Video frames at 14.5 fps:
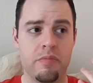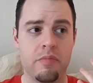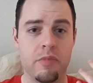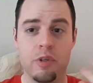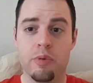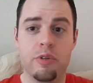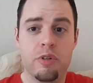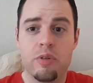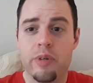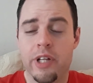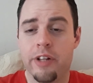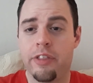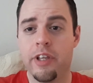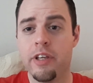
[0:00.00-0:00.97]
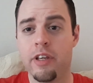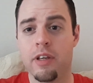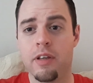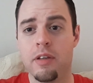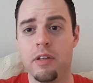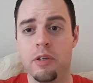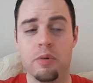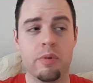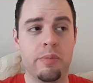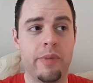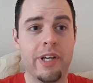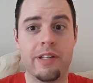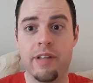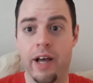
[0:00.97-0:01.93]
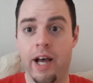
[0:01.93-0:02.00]
you would do it without thinking. You would
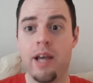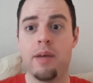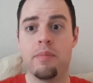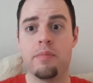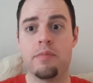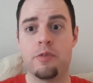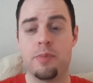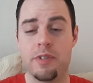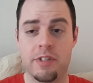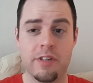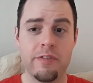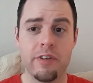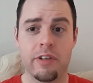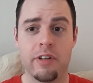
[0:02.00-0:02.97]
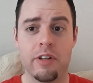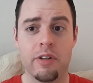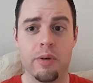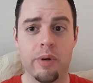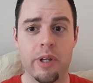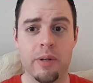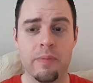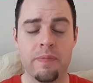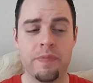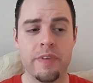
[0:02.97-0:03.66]
make time specifically to do it.